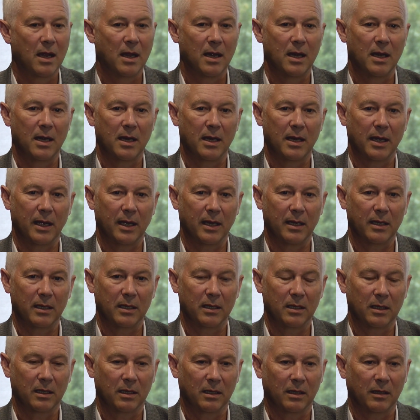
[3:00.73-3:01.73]
and
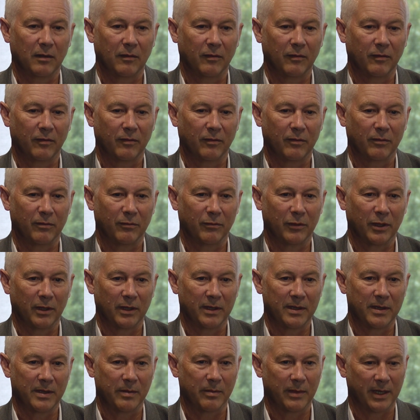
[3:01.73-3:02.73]
to give
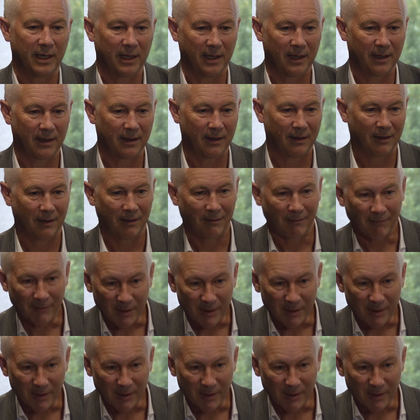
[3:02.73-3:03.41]
really smart and